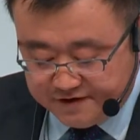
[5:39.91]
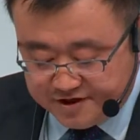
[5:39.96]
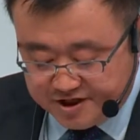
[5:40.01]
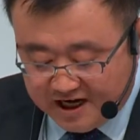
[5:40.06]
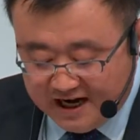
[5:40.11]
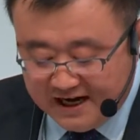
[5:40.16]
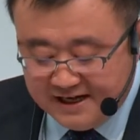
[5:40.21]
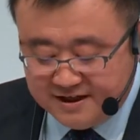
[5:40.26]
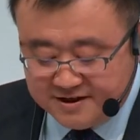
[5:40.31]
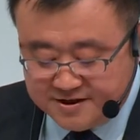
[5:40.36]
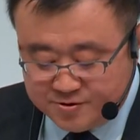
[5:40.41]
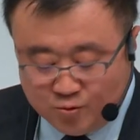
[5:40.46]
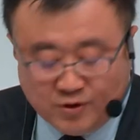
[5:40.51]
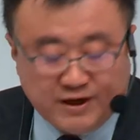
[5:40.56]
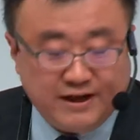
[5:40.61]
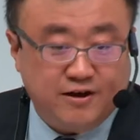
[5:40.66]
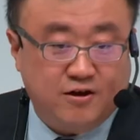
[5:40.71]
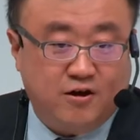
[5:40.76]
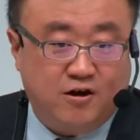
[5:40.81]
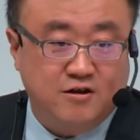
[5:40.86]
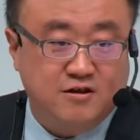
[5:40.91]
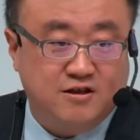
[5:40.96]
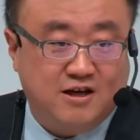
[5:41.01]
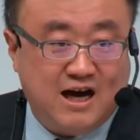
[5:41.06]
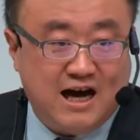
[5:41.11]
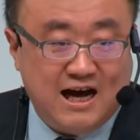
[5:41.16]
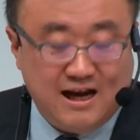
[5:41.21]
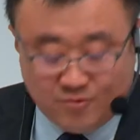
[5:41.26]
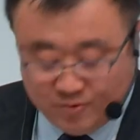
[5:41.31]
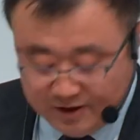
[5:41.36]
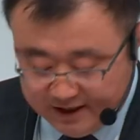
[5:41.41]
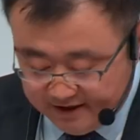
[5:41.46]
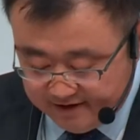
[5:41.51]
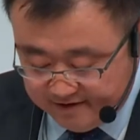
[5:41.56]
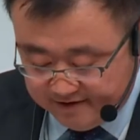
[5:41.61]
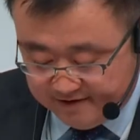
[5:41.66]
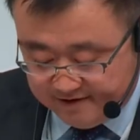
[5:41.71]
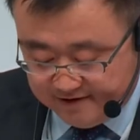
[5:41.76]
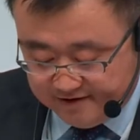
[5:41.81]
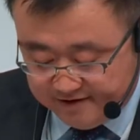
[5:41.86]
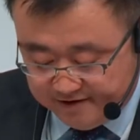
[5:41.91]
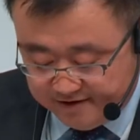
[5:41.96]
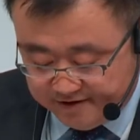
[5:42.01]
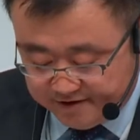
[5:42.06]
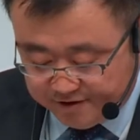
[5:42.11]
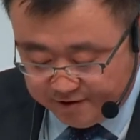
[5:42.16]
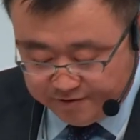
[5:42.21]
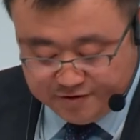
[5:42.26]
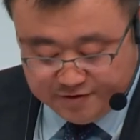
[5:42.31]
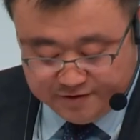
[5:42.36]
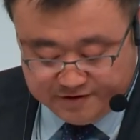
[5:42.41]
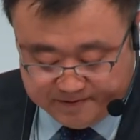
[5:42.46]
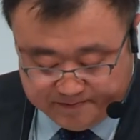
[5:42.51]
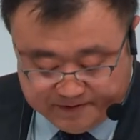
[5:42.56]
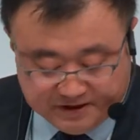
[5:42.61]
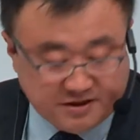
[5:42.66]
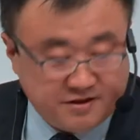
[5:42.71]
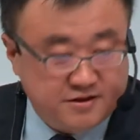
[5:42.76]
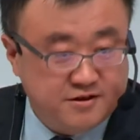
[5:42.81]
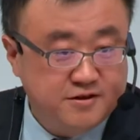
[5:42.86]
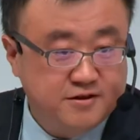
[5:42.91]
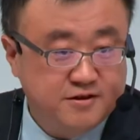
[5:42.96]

China's way or the highway, so to speak.